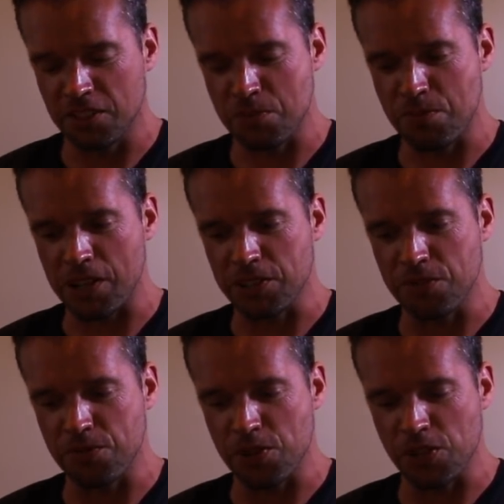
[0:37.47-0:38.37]
to
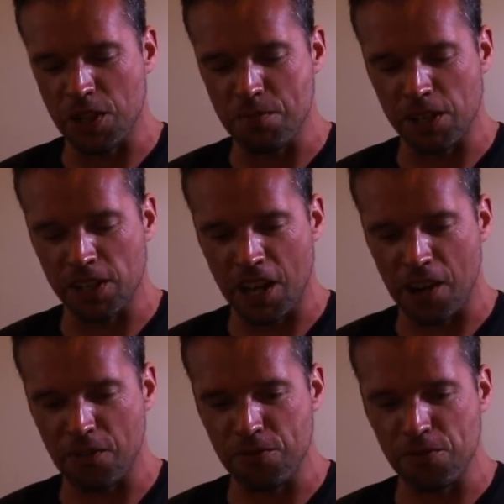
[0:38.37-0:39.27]
Practical Fish Keeping
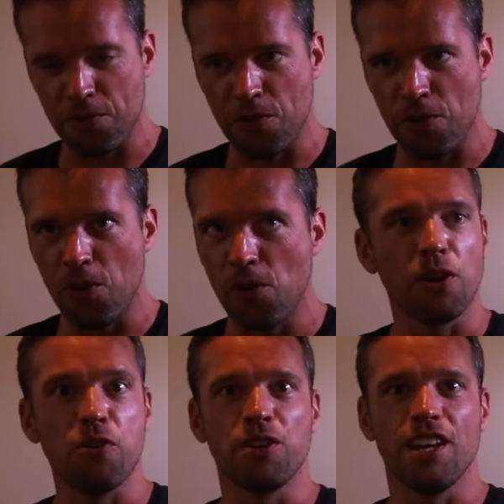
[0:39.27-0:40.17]
now for
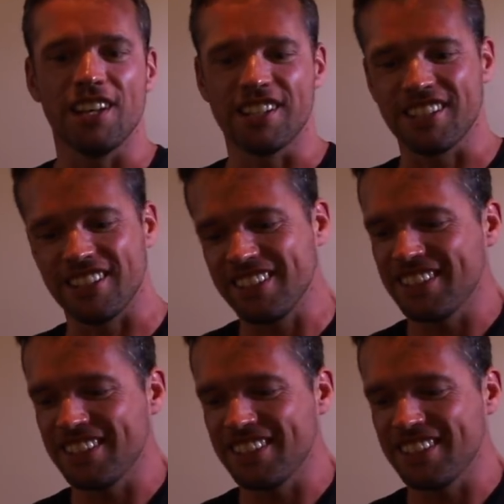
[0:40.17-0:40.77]
12 years.